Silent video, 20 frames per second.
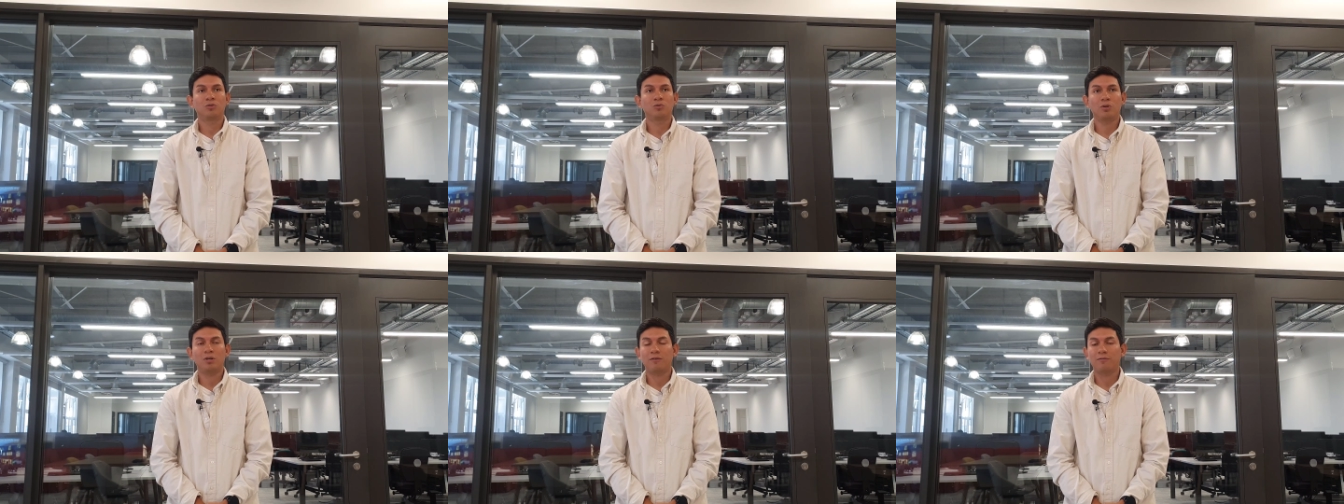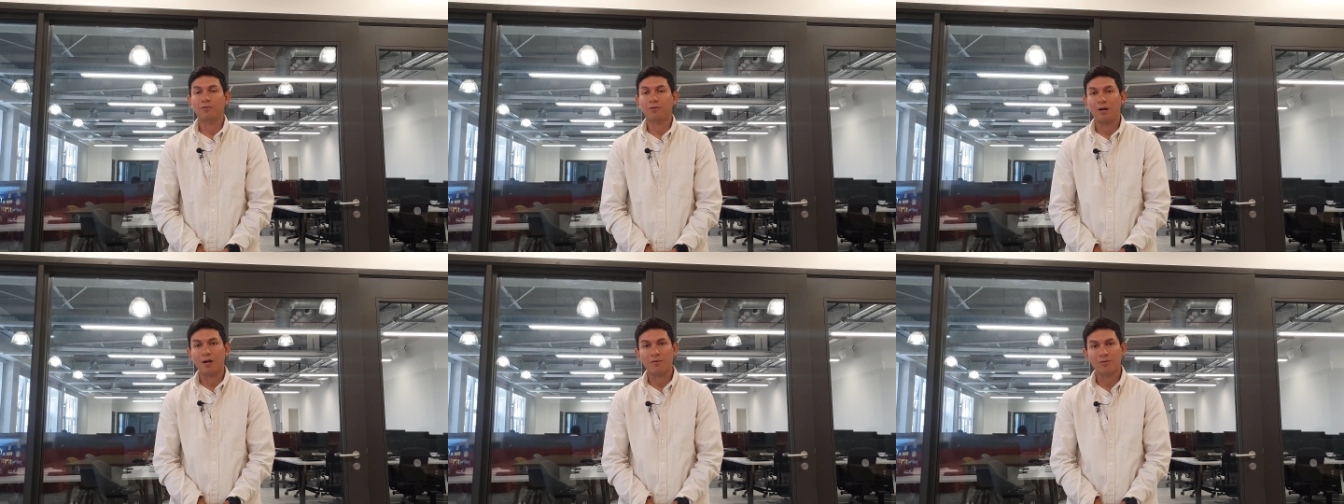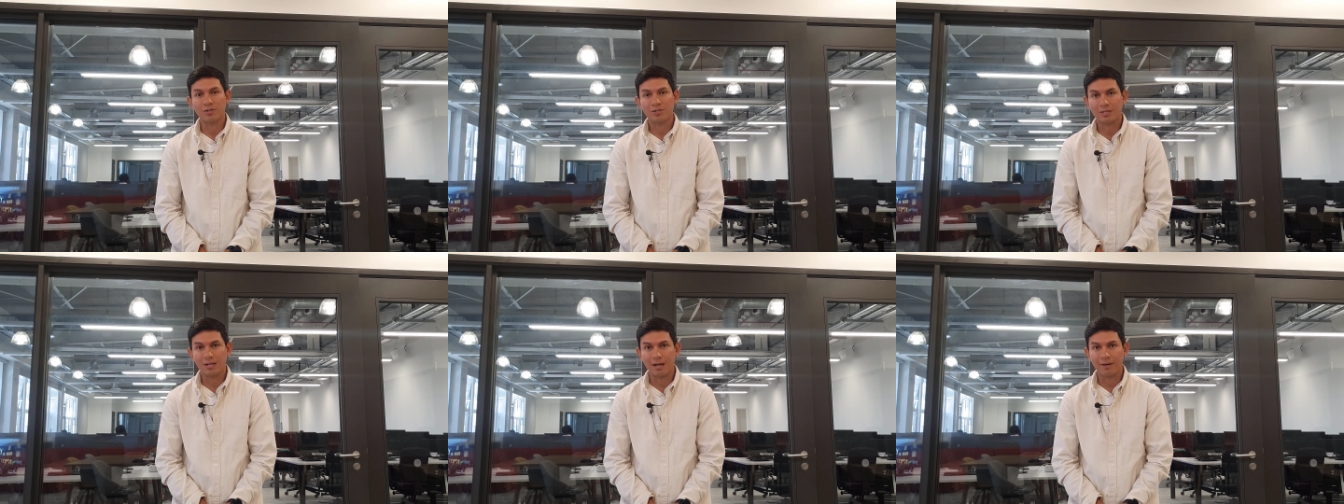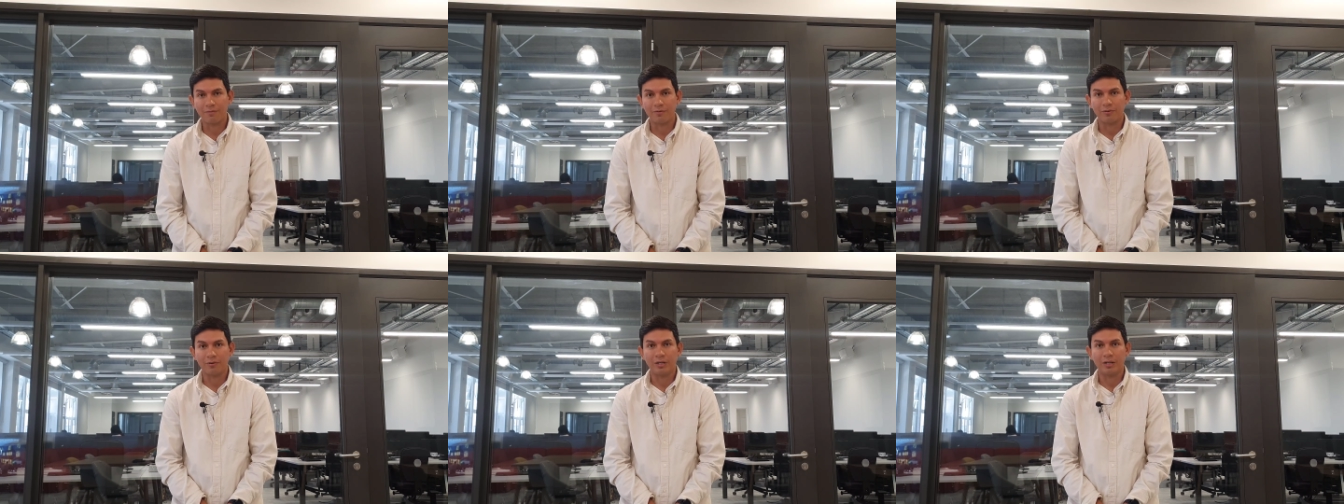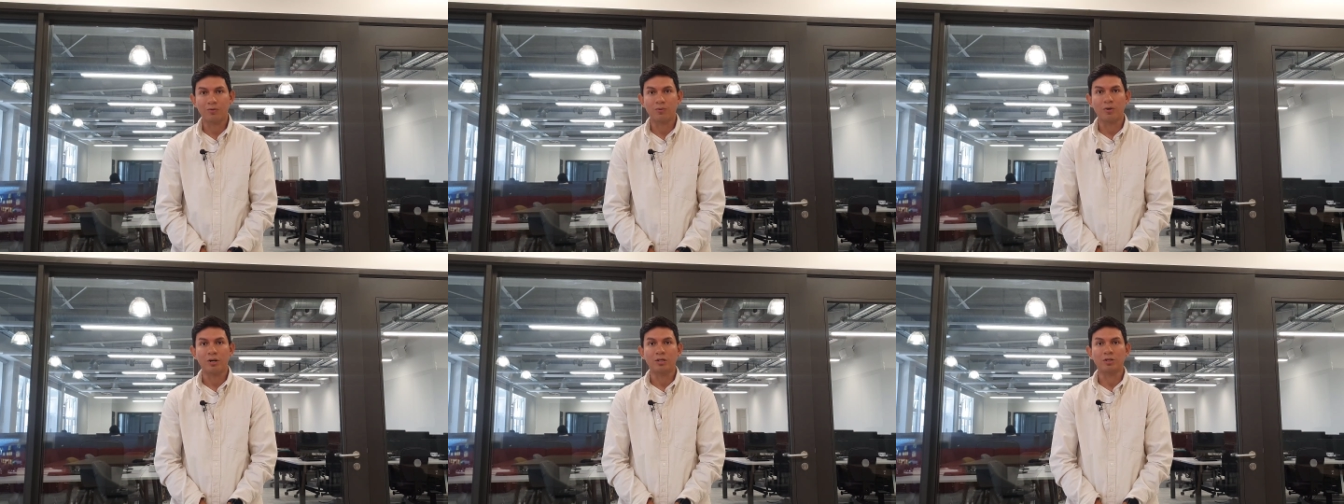24 hours
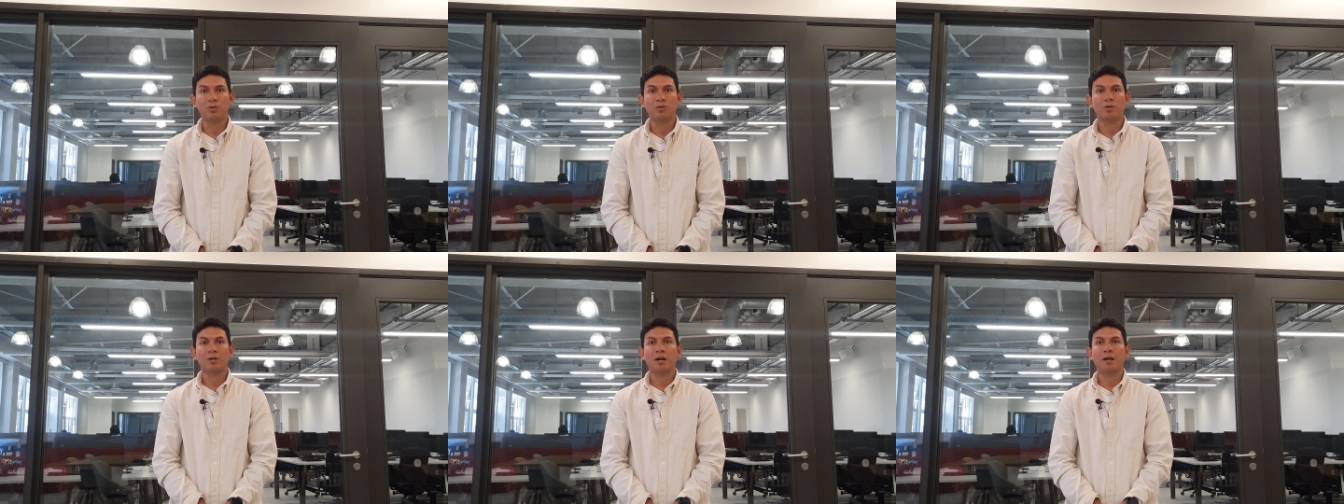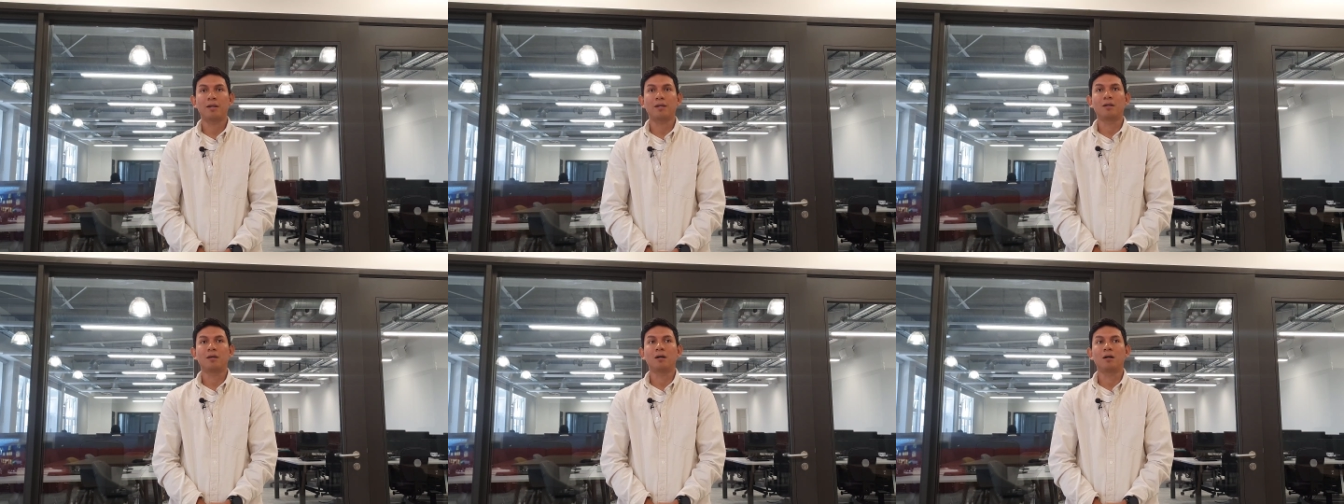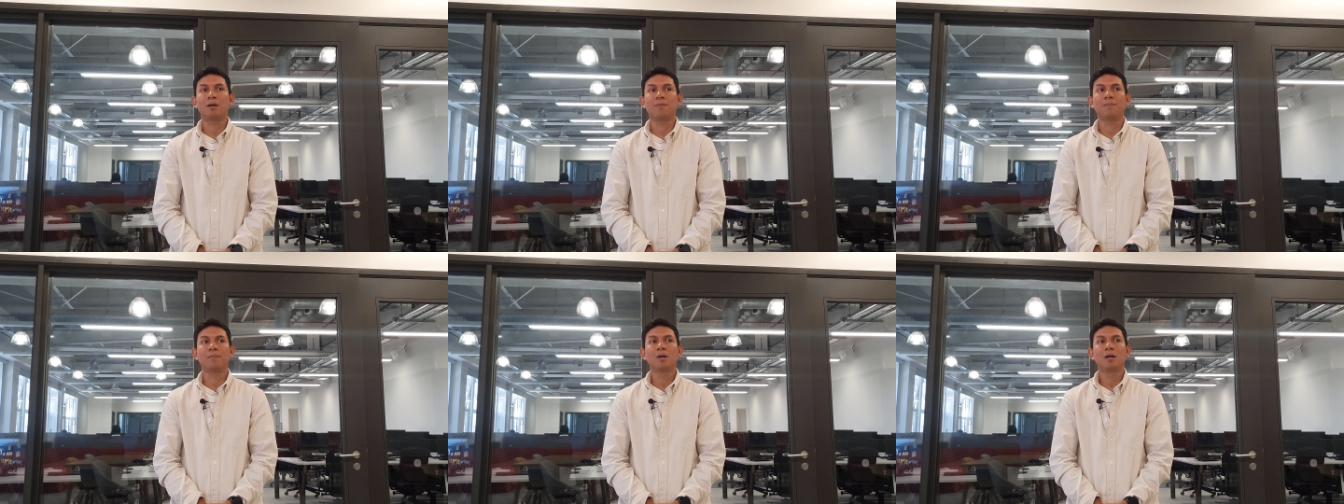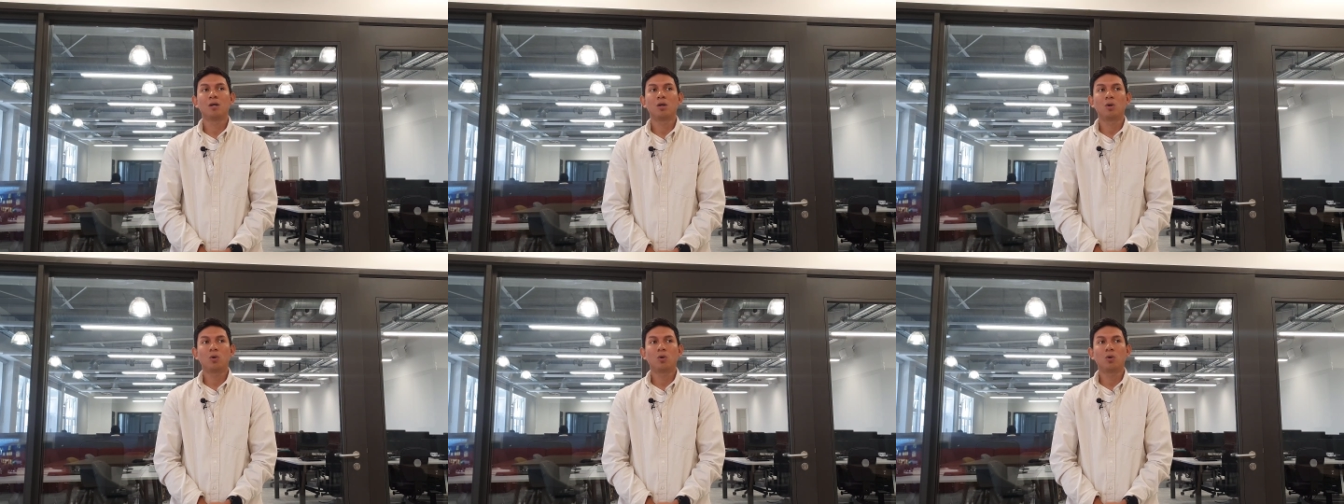library where you can um,